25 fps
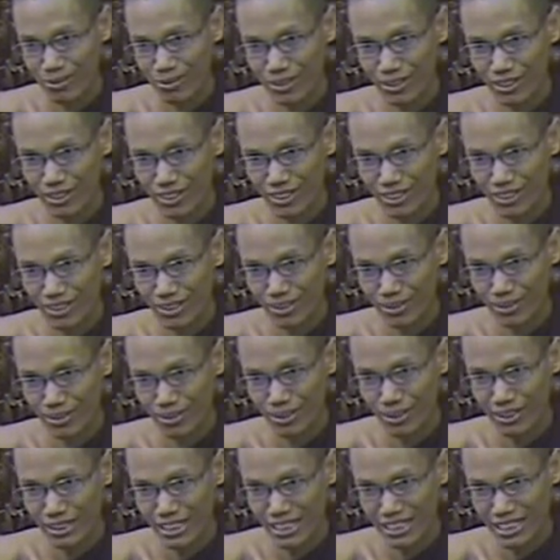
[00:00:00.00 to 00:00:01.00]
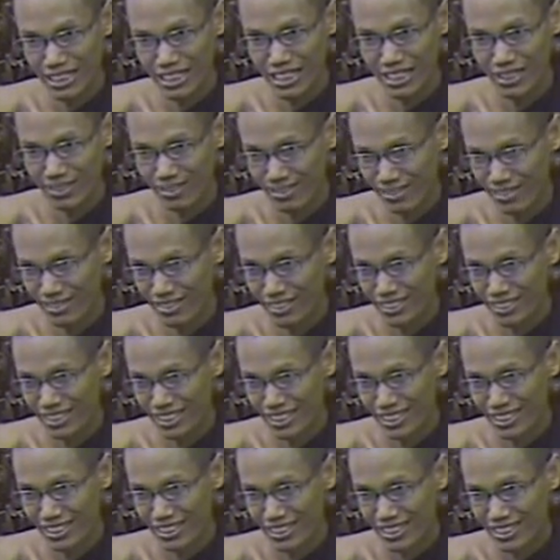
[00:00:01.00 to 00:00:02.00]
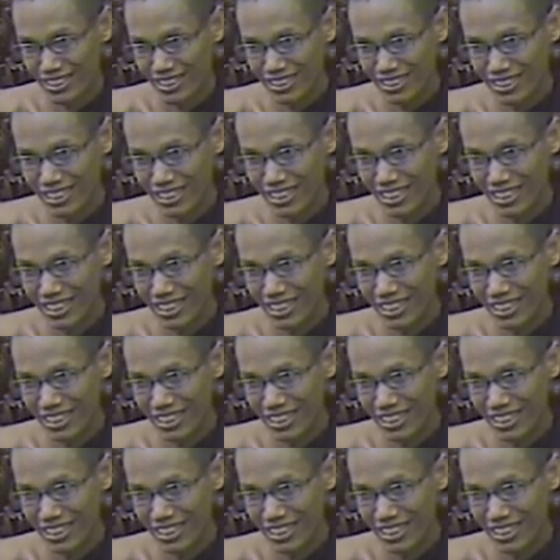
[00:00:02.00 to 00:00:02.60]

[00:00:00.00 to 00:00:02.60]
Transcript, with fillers: for for the safe, uh,